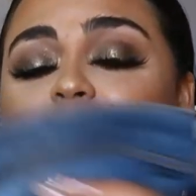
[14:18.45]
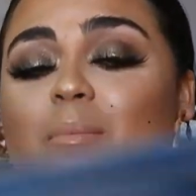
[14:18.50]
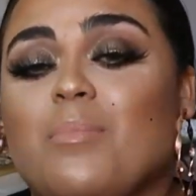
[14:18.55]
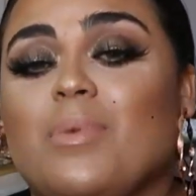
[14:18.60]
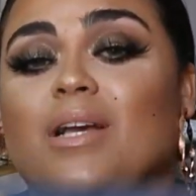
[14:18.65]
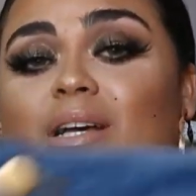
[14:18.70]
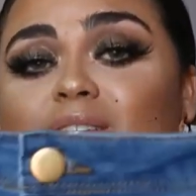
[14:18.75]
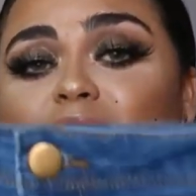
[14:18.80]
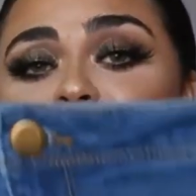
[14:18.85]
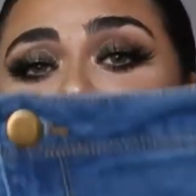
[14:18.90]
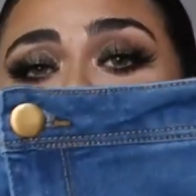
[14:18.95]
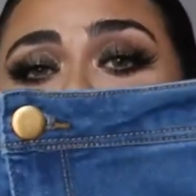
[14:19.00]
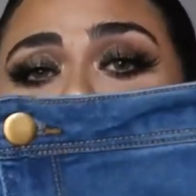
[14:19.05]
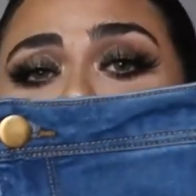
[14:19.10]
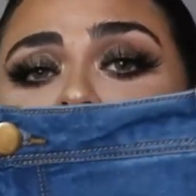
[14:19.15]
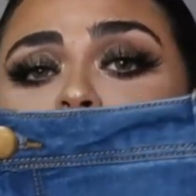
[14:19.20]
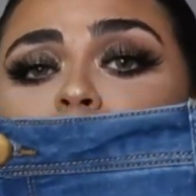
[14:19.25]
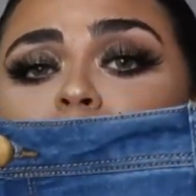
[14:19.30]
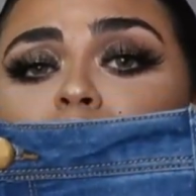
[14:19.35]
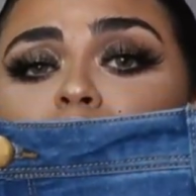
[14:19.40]
Because they're
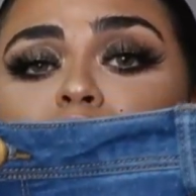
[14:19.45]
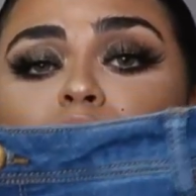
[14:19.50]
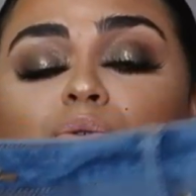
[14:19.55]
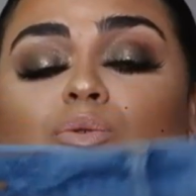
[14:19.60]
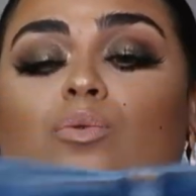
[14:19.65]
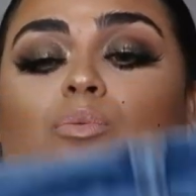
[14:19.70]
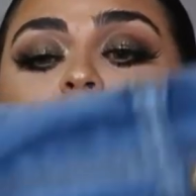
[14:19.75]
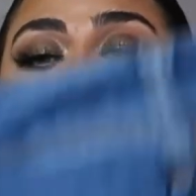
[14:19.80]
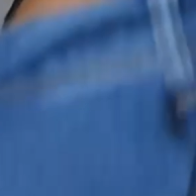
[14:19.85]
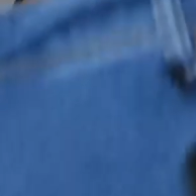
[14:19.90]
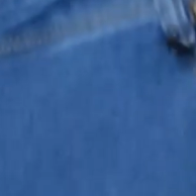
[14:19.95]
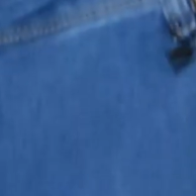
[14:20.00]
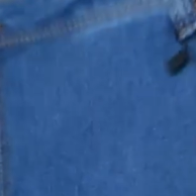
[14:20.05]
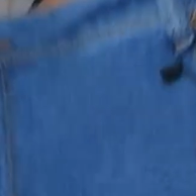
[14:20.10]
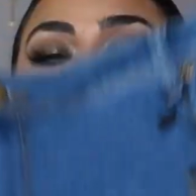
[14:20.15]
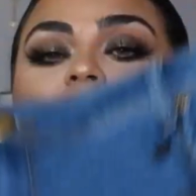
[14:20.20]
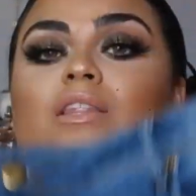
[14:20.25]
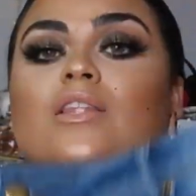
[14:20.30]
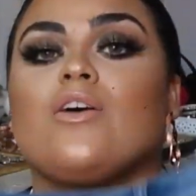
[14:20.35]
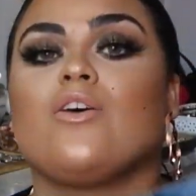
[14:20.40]
so cute, but
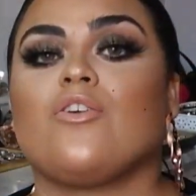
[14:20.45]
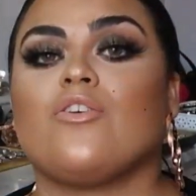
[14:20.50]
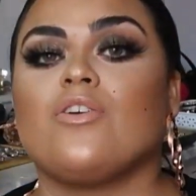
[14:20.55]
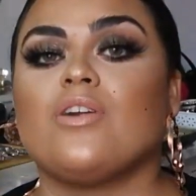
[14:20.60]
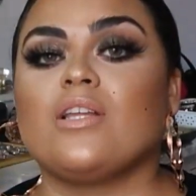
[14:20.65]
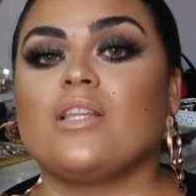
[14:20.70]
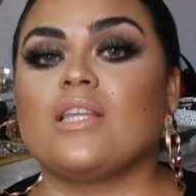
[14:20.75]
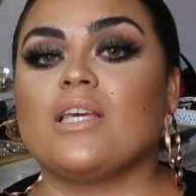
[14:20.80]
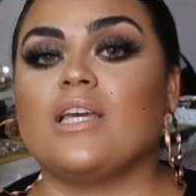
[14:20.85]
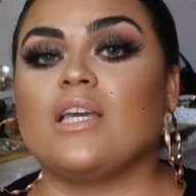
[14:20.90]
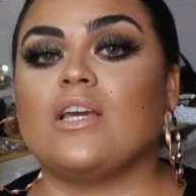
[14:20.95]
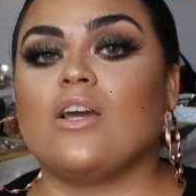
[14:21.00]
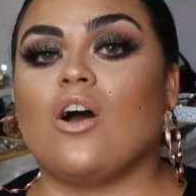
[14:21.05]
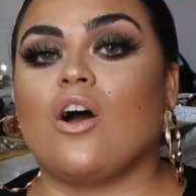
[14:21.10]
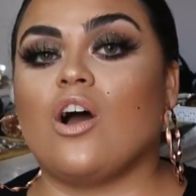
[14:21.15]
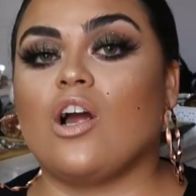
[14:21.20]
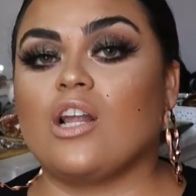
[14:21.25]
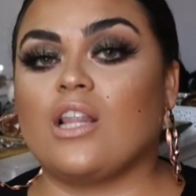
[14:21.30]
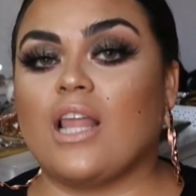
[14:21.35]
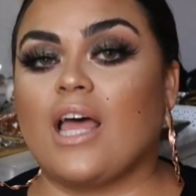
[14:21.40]
they literally
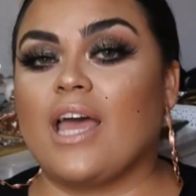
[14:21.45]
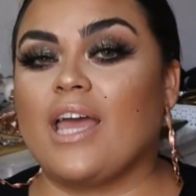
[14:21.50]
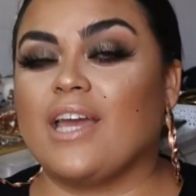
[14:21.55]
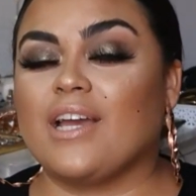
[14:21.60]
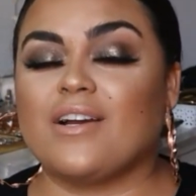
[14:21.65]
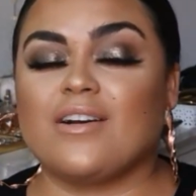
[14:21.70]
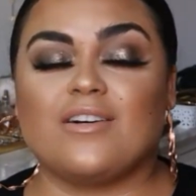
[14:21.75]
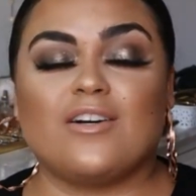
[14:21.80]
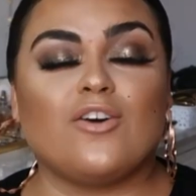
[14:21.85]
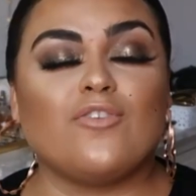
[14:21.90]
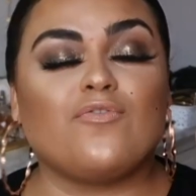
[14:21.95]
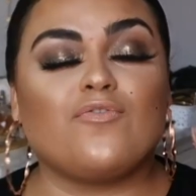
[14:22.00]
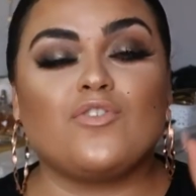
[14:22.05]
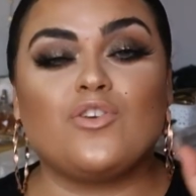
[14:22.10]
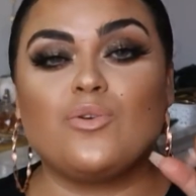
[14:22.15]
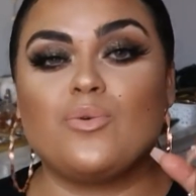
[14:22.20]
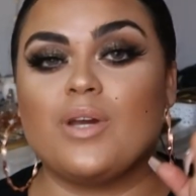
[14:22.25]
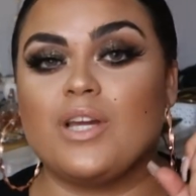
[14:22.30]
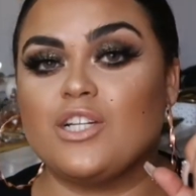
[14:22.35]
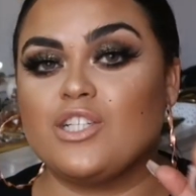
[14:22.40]
are like a
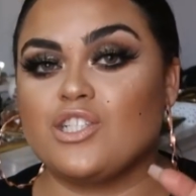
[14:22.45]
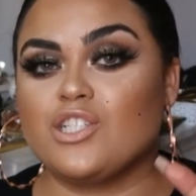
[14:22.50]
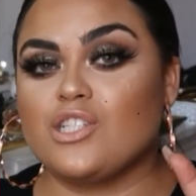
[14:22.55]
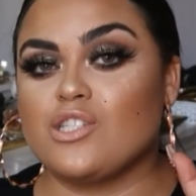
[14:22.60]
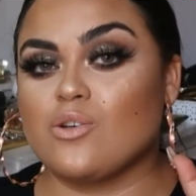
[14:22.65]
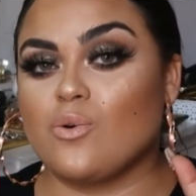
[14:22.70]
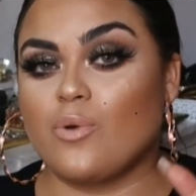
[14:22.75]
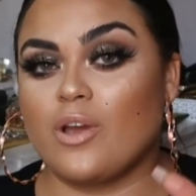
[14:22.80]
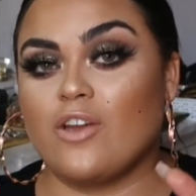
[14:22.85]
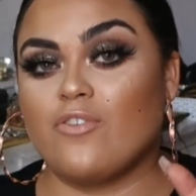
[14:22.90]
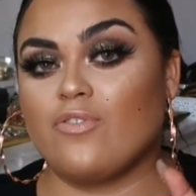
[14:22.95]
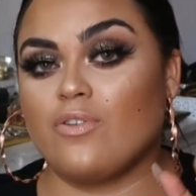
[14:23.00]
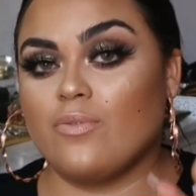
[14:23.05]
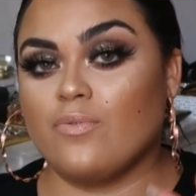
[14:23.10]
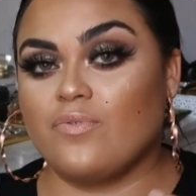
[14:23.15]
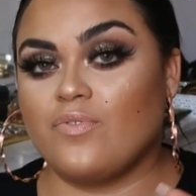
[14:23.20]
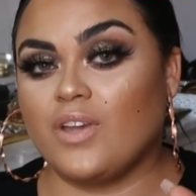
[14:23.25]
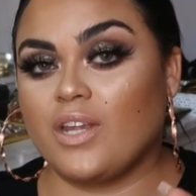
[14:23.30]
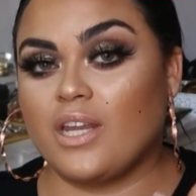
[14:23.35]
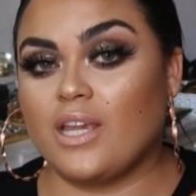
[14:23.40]
few inches away
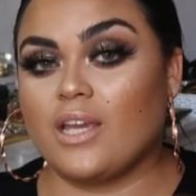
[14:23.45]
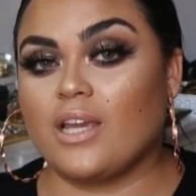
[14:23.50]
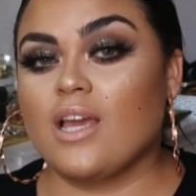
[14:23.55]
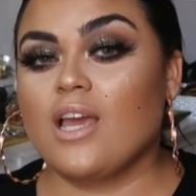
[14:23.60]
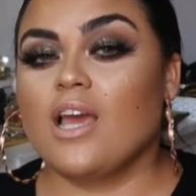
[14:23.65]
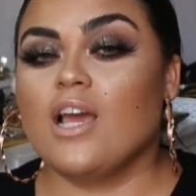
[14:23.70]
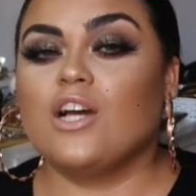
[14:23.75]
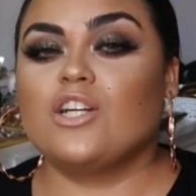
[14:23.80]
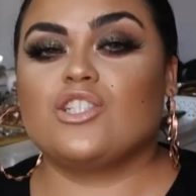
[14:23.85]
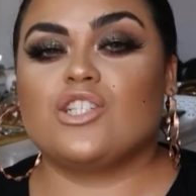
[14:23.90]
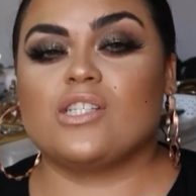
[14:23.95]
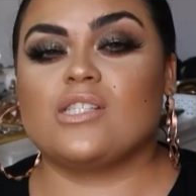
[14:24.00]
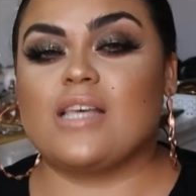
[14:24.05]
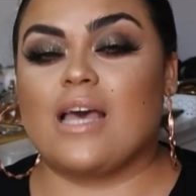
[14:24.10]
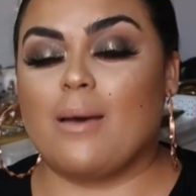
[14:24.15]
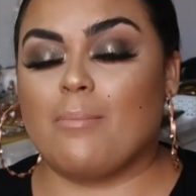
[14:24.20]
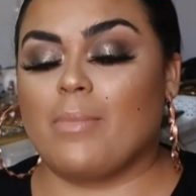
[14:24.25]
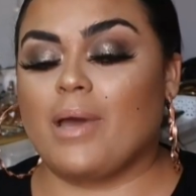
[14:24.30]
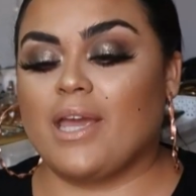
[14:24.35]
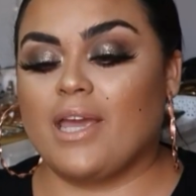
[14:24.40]
from fitting, just
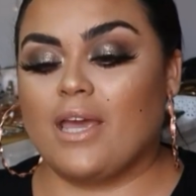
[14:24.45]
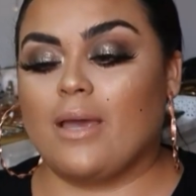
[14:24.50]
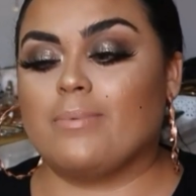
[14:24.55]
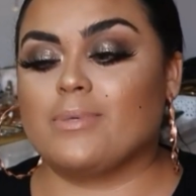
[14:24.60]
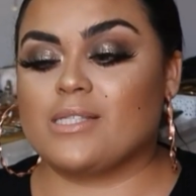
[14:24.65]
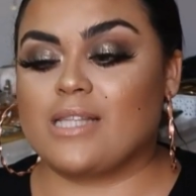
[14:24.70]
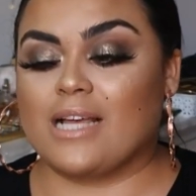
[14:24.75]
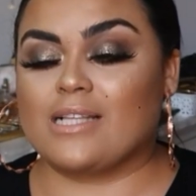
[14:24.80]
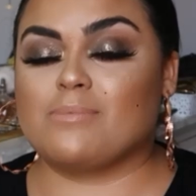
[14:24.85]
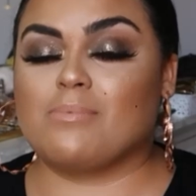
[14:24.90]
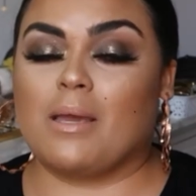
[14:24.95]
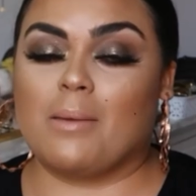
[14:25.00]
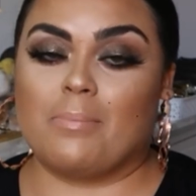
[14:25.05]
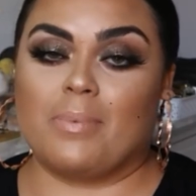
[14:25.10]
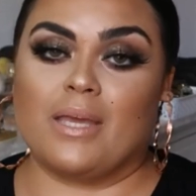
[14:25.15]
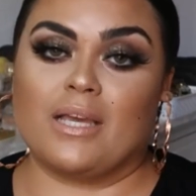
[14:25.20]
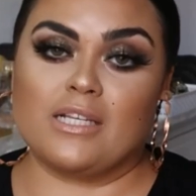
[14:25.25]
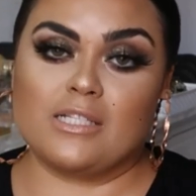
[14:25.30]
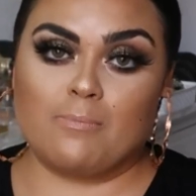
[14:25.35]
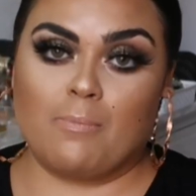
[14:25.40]
at my hips. That's my
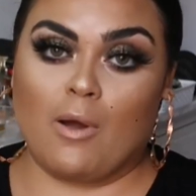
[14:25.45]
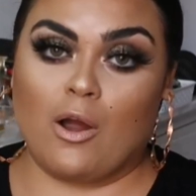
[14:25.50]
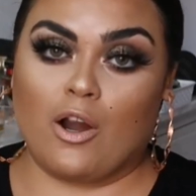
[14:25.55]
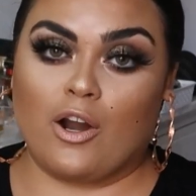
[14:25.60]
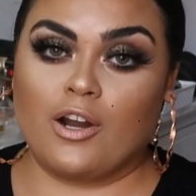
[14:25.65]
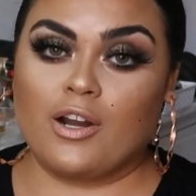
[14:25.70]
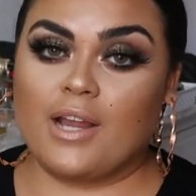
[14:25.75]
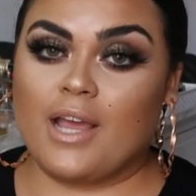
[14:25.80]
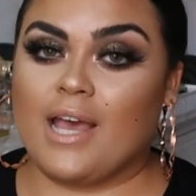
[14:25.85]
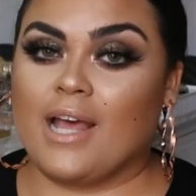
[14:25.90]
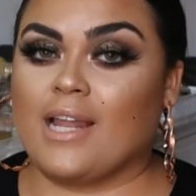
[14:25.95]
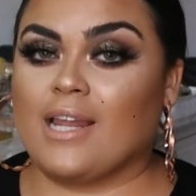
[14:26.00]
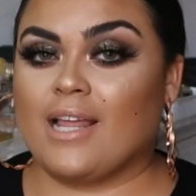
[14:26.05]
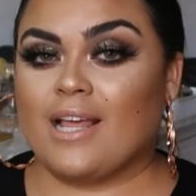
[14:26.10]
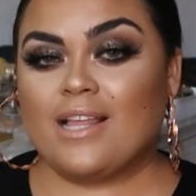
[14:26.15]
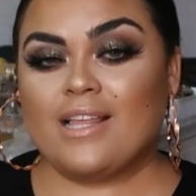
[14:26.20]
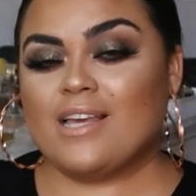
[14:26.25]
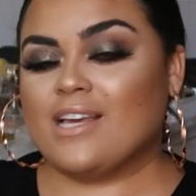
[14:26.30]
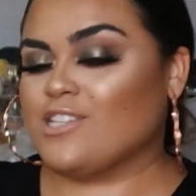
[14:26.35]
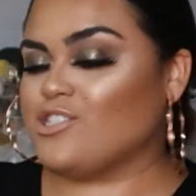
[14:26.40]
biggest part, and
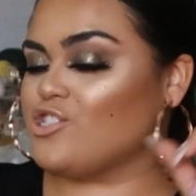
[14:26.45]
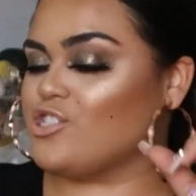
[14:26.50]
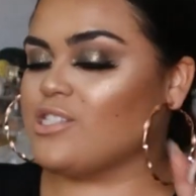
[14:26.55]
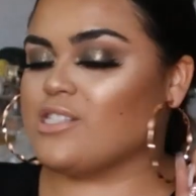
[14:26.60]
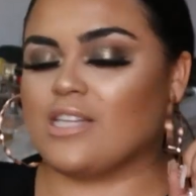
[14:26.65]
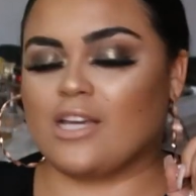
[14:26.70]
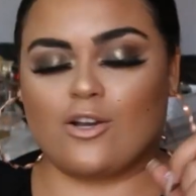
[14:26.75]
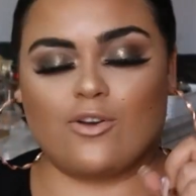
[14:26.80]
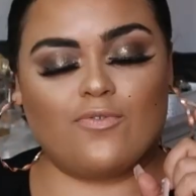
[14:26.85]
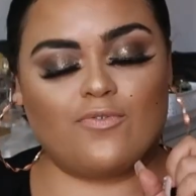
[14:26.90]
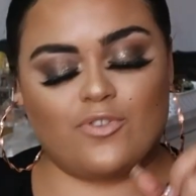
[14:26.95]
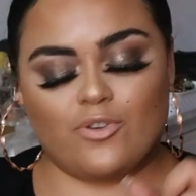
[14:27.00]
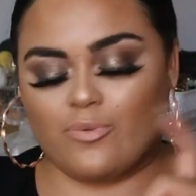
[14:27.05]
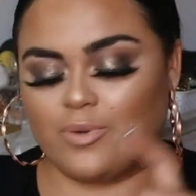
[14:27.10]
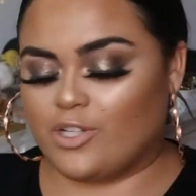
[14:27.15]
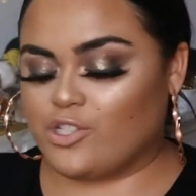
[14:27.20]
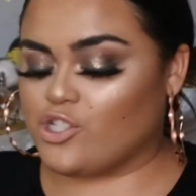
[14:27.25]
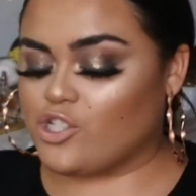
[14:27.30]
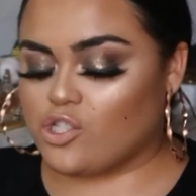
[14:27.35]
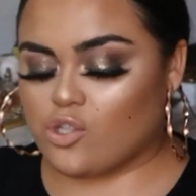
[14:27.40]
it's just like a few
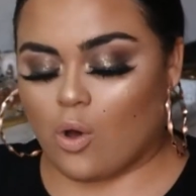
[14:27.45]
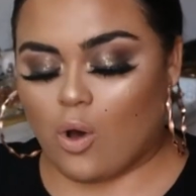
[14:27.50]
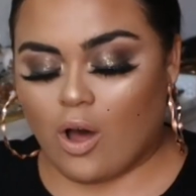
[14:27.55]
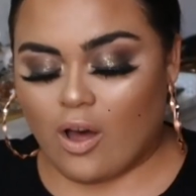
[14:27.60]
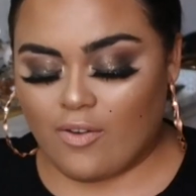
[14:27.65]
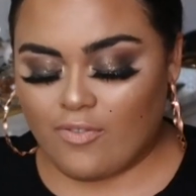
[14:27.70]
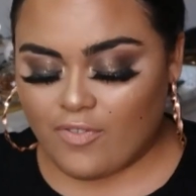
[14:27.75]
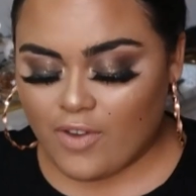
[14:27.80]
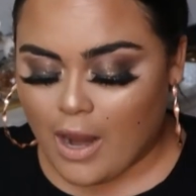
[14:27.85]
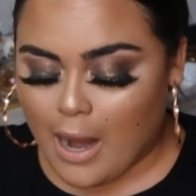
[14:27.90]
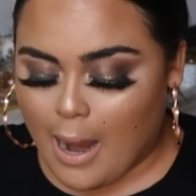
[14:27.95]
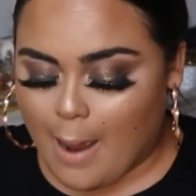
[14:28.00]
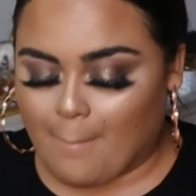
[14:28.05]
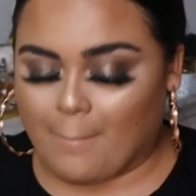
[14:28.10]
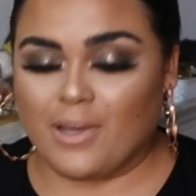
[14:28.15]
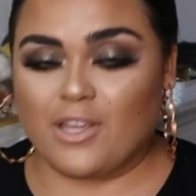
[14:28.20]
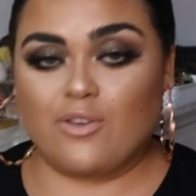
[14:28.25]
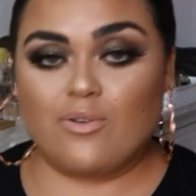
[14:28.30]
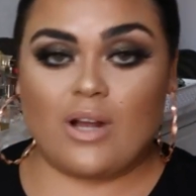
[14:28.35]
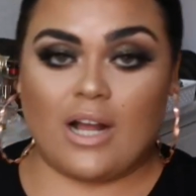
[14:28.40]
inches off,
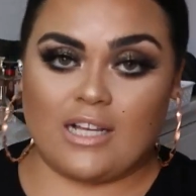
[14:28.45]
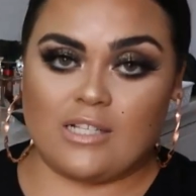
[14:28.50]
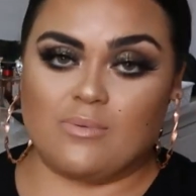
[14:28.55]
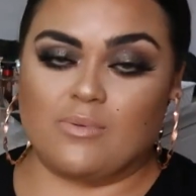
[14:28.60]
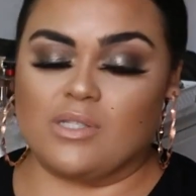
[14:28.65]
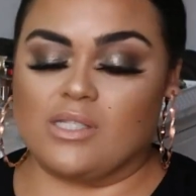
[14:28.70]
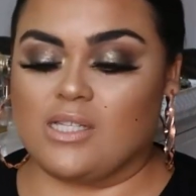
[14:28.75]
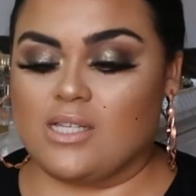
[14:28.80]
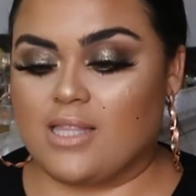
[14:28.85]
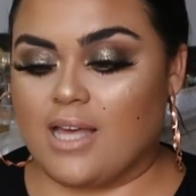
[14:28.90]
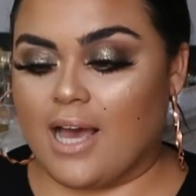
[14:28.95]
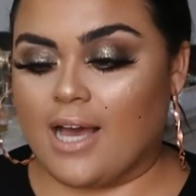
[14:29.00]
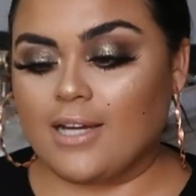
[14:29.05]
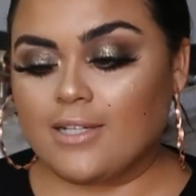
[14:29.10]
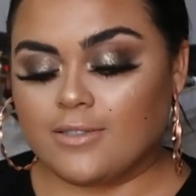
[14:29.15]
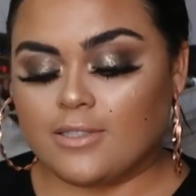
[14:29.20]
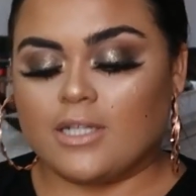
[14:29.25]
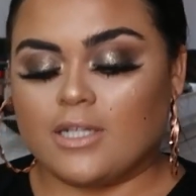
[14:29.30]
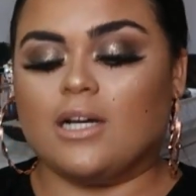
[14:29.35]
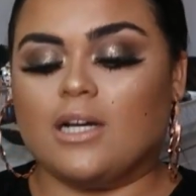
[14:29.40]
but you guys will see
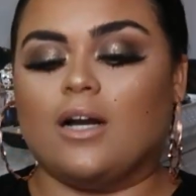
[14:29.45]
that.